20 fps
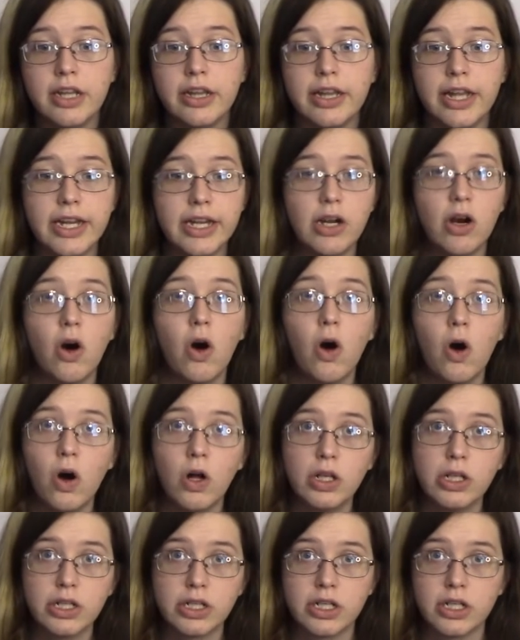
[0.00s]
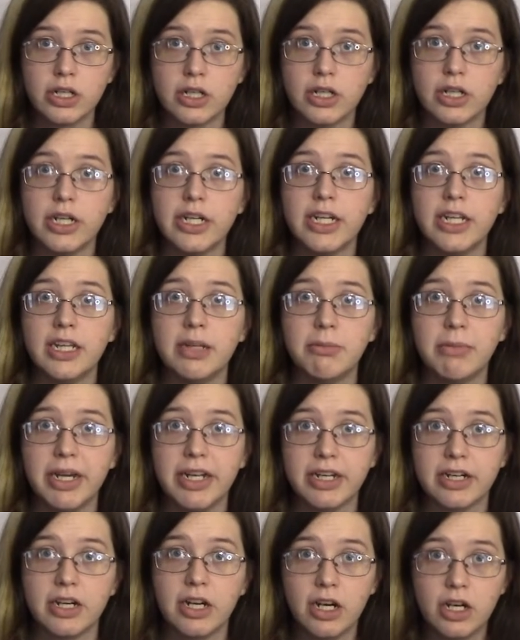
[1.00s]
they all occur in the
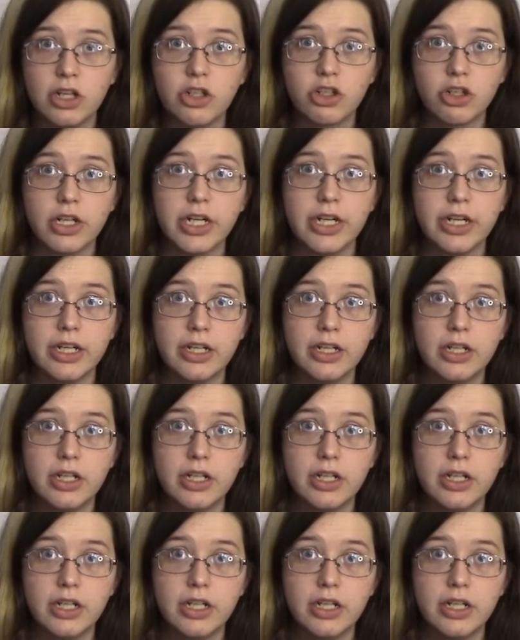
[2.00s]
mitochondria.